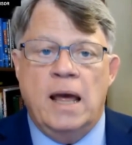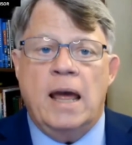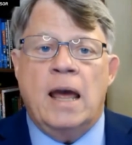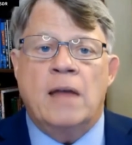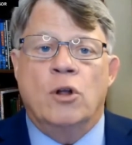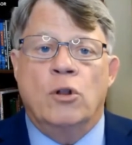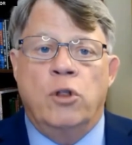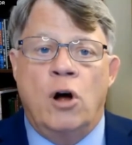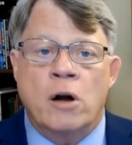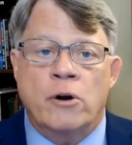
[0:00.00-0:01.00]
And the
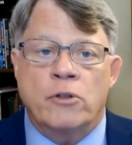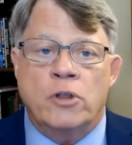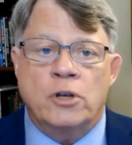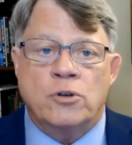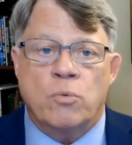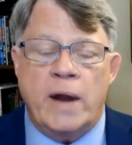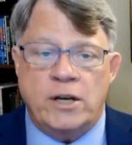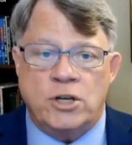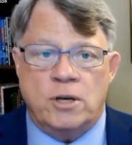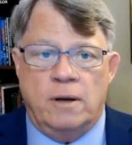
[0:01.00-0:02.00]
longer the
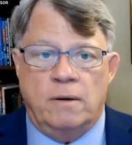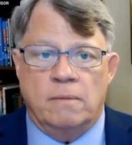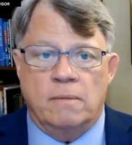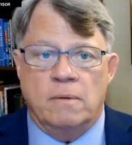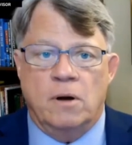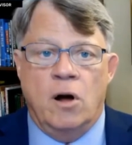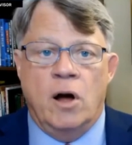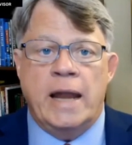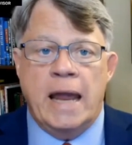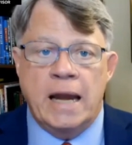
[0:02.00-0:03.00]
duration
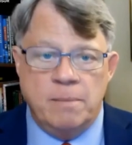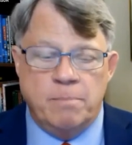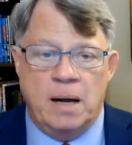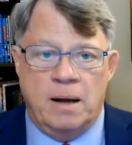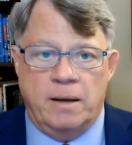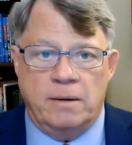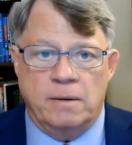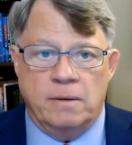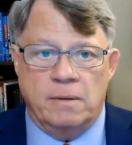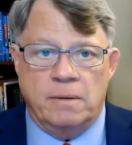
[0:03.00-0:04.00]
on any bond
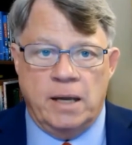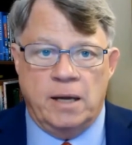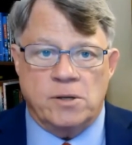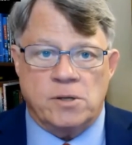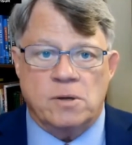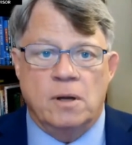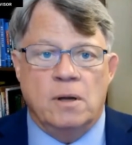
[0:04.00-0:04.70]
is,